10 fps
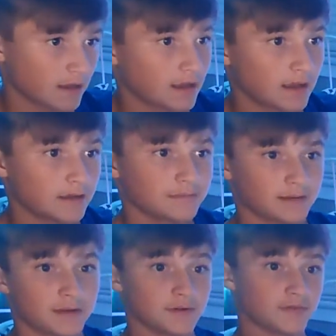I'm
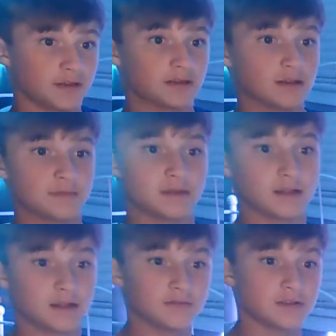a fan. I mean,
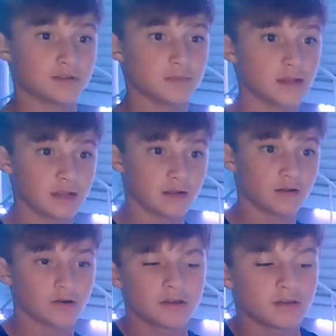I don't think they're bad at
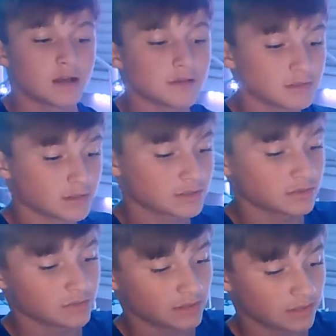all. I think they're actually
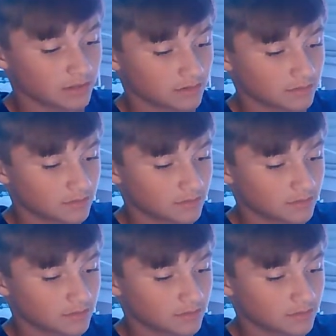really good.